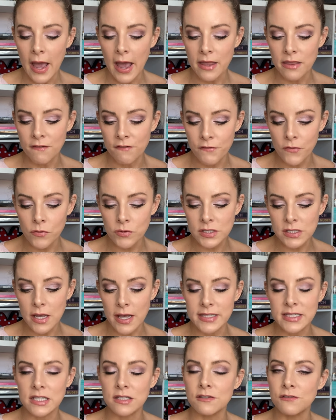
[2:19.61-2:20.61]
The full
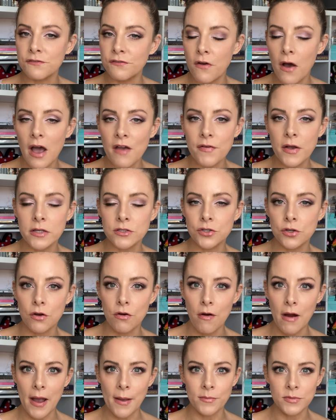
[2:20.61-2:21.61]
size is 500
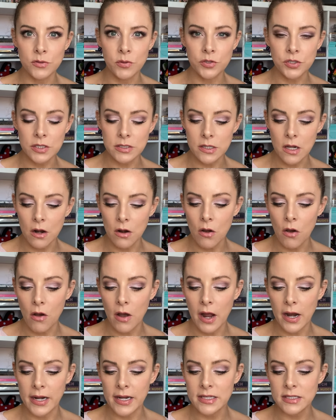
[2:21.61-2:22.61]
grams, which is a
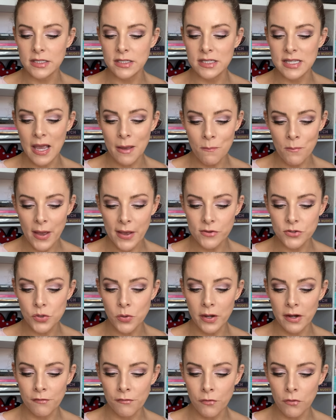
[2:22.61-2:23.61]
lot, and it's
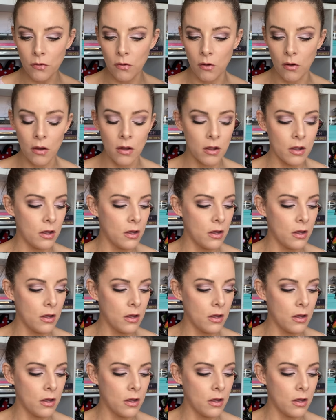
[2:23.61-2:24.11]
£10.24.